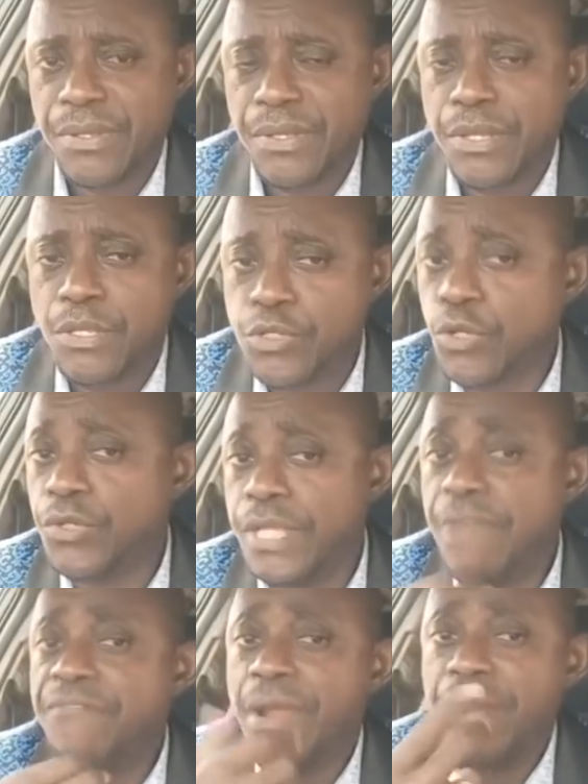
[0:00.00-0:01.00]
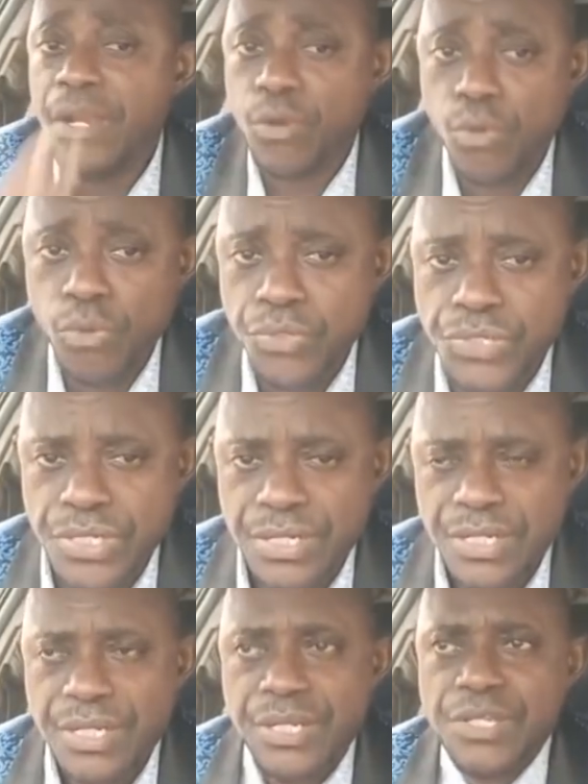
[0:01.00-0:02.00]
So they're very good.
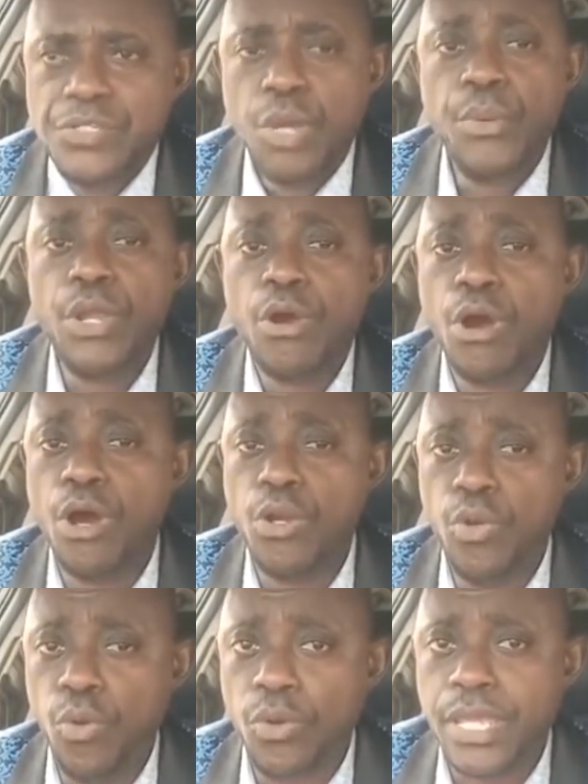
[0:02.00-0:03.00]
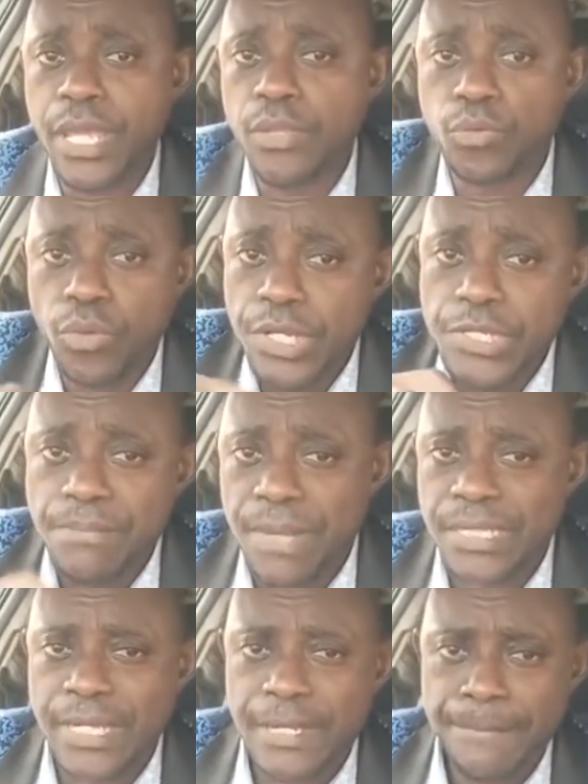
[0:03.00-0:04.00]
So we all look into this
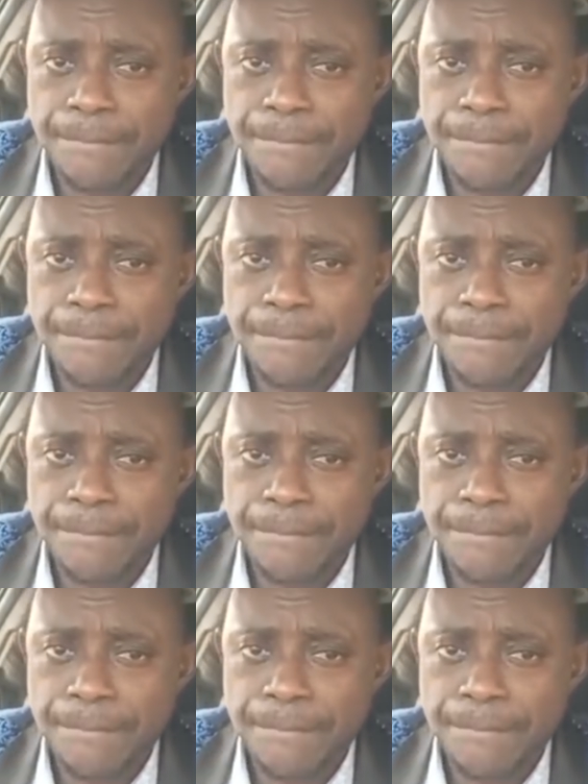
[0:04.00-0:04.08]
matter.